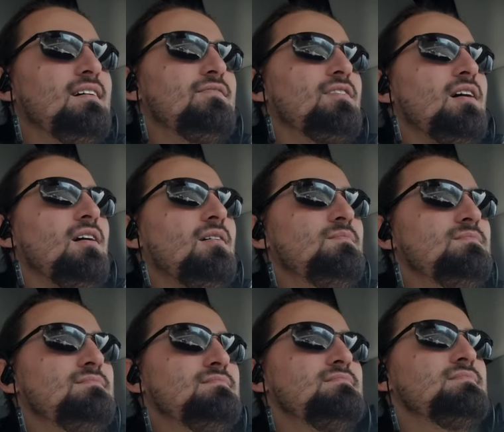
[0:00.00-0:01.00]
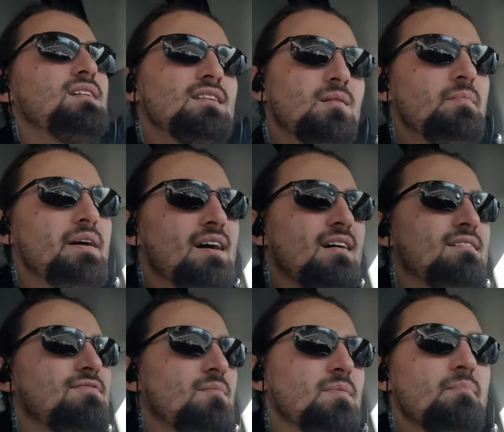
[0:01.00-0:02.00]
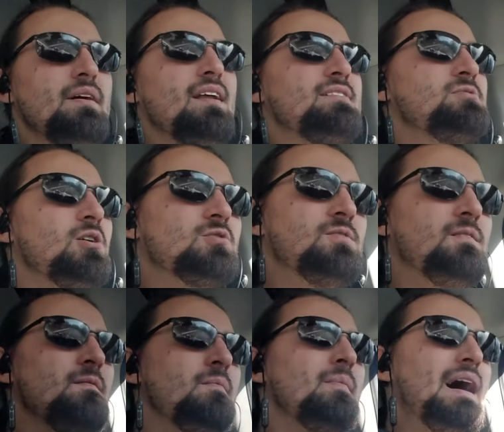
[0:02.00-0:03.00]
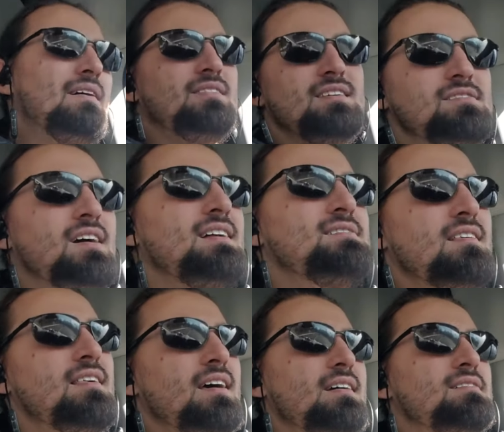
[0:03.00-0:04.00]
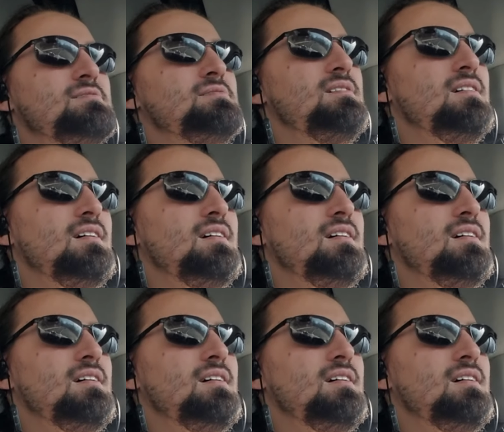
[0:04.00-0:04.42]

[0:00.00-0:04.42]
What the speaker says: from the bit I talked to him about these kinds of things,